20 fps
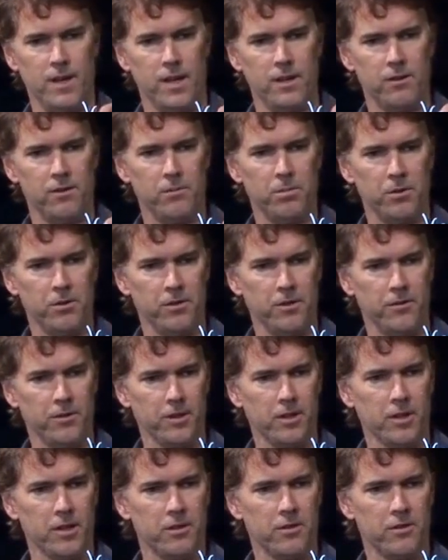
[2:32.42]
and
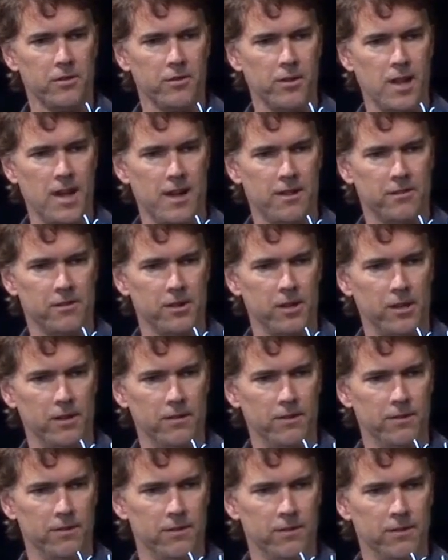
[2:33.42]
specifically it's the
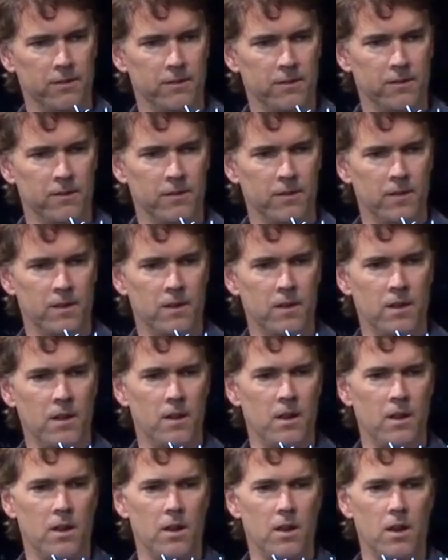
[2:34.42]
velocity
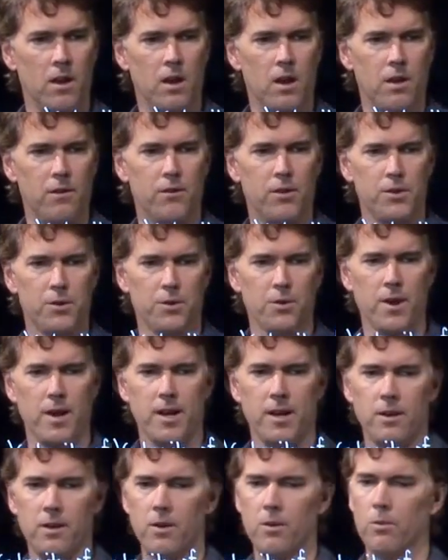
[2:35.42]
of the
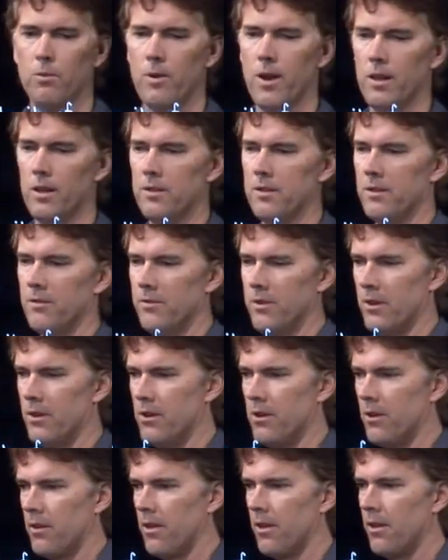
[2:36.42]
train relative to
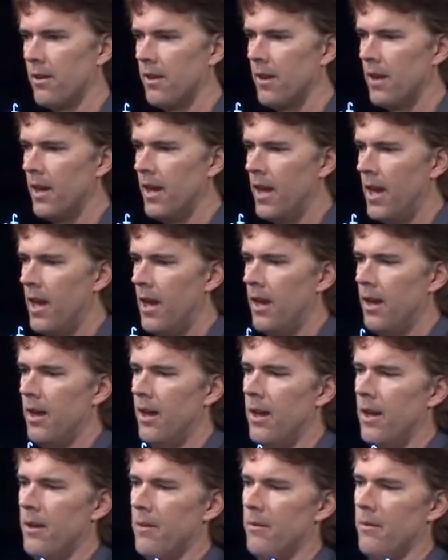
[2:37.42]
Earth.
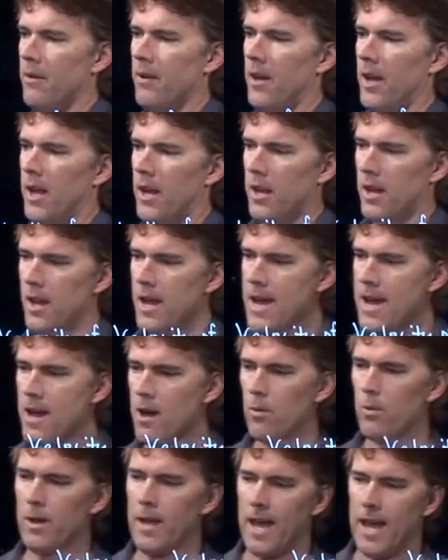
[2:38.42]
And
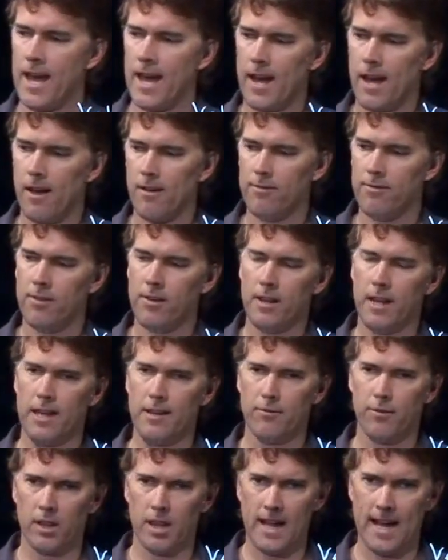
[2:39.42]
now we have
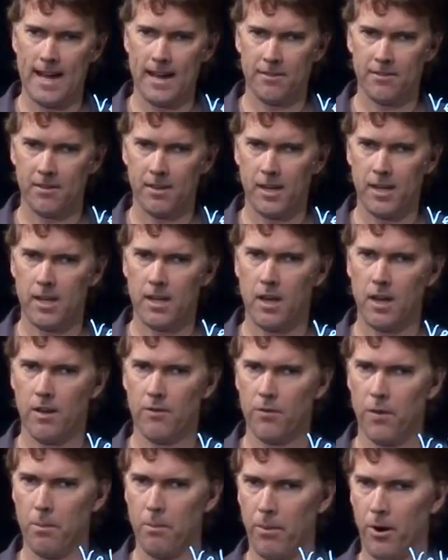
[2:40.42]
a velocity
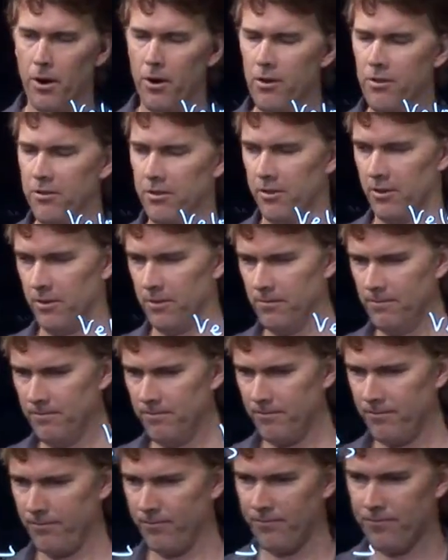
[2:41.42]
of the
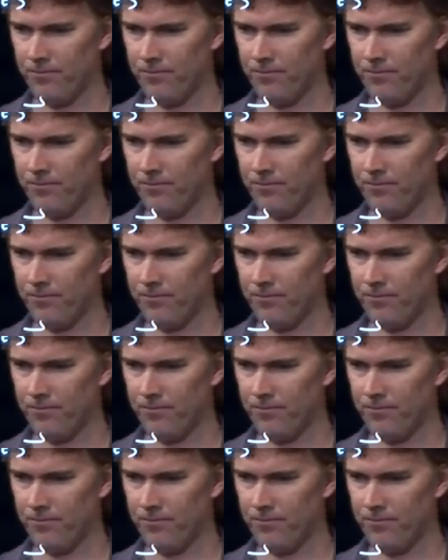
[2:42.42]
person